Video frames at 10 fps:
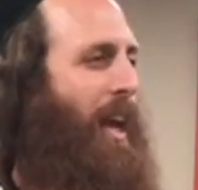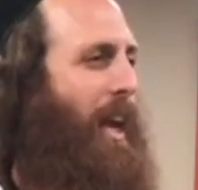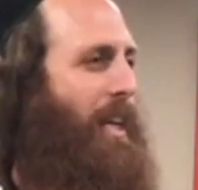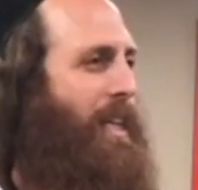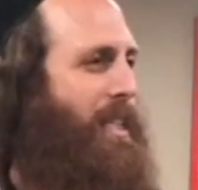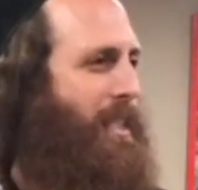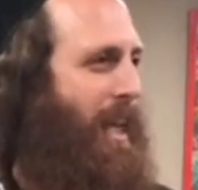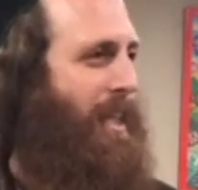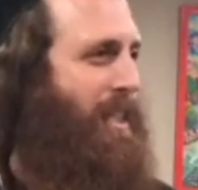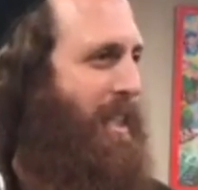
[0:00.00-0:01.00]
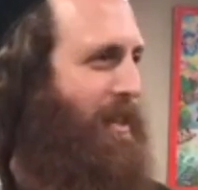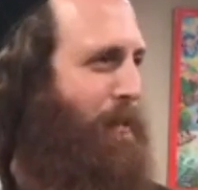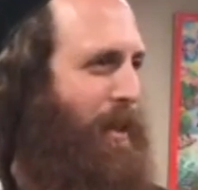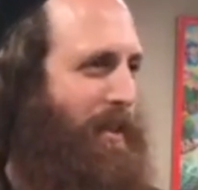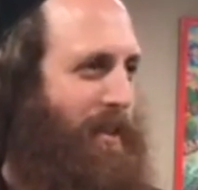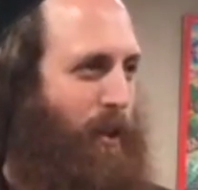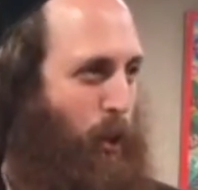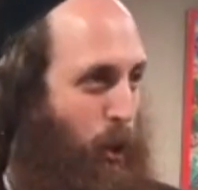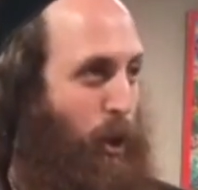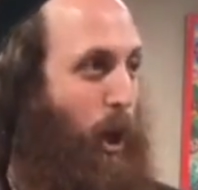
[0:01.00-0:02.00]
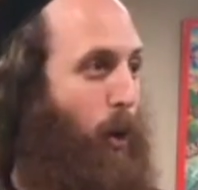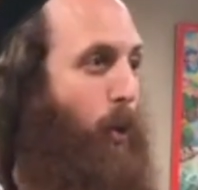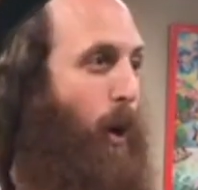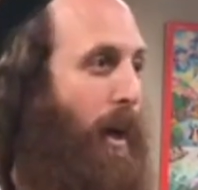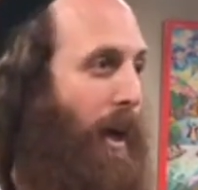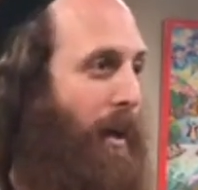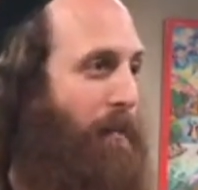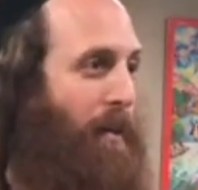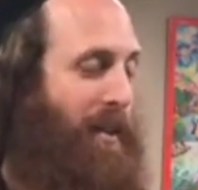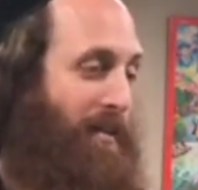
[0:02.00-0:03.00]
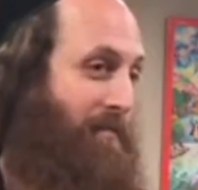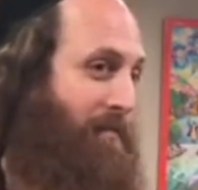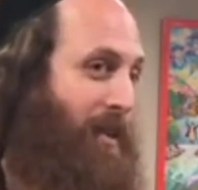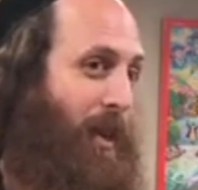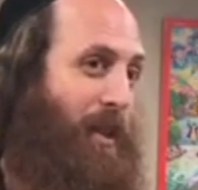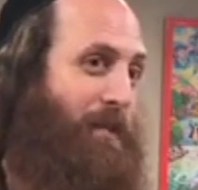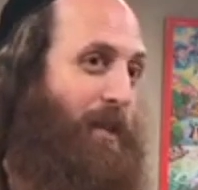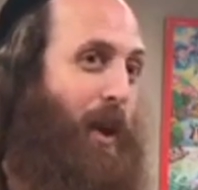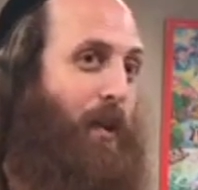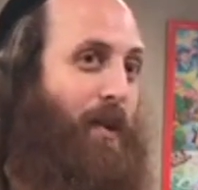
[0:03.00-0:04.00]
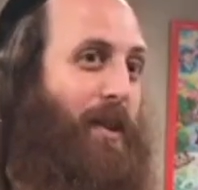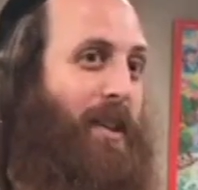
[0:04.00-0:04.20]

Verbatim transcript: And he's texting me, "Do you know who I am?" I told him, "No."